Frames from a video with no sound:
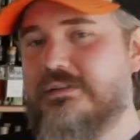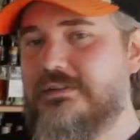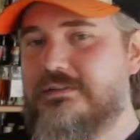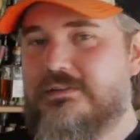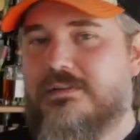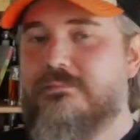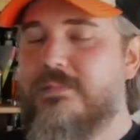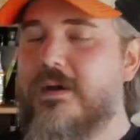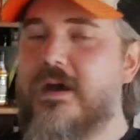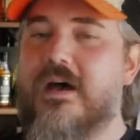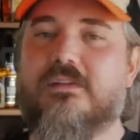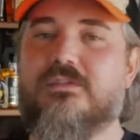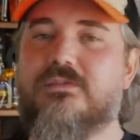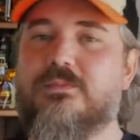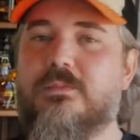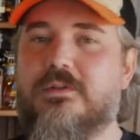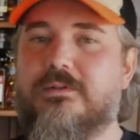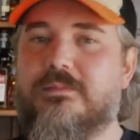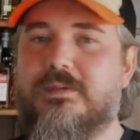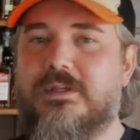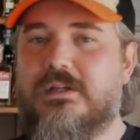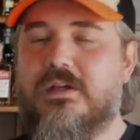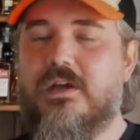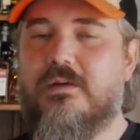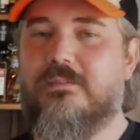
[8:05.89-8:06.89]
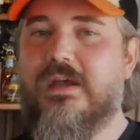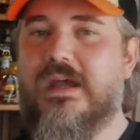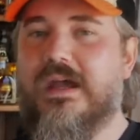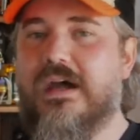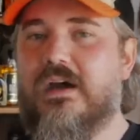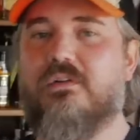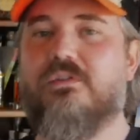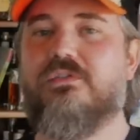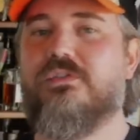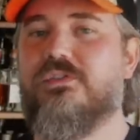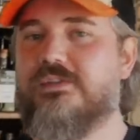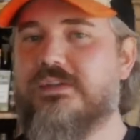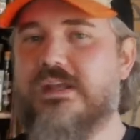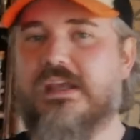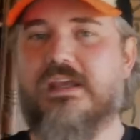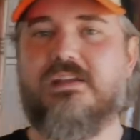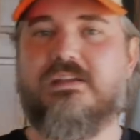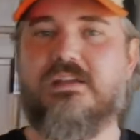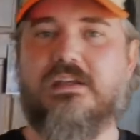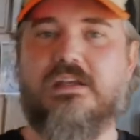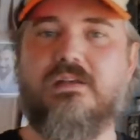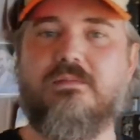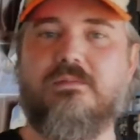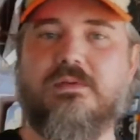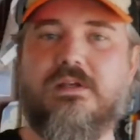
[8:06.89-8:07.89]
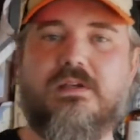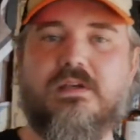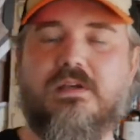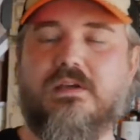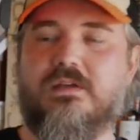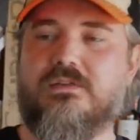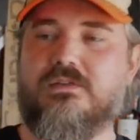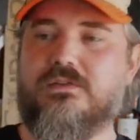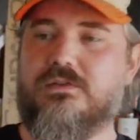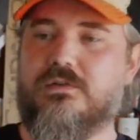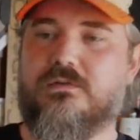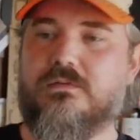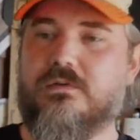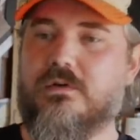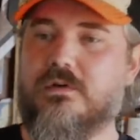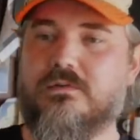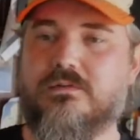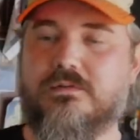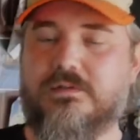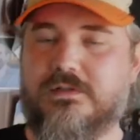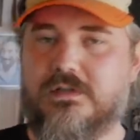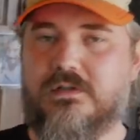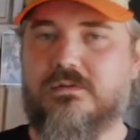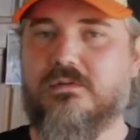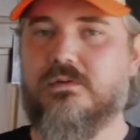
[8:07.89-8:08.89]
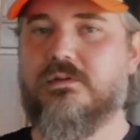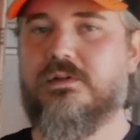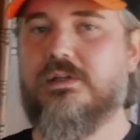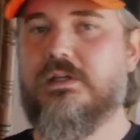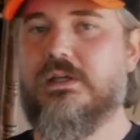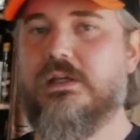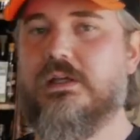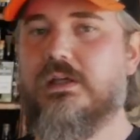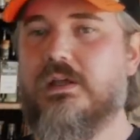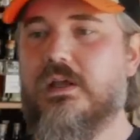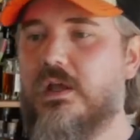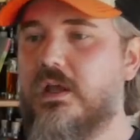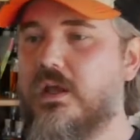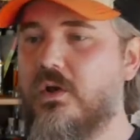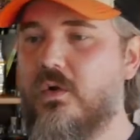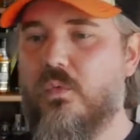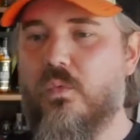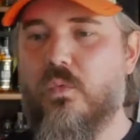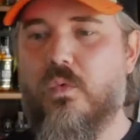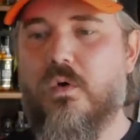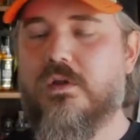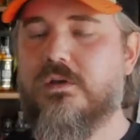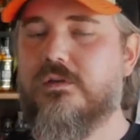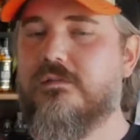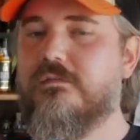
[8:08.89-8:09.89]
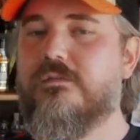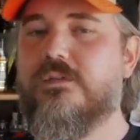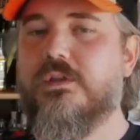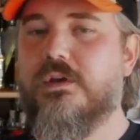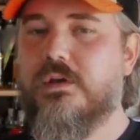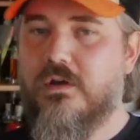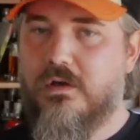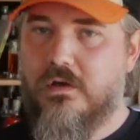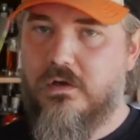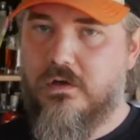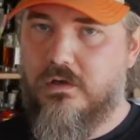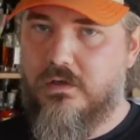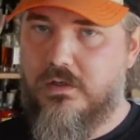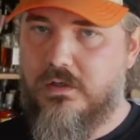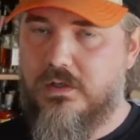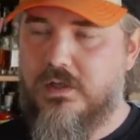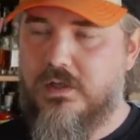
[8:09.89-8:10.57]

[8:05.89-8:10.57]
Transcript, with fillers: it's impossible to become outstanding because you are literally one of the herd.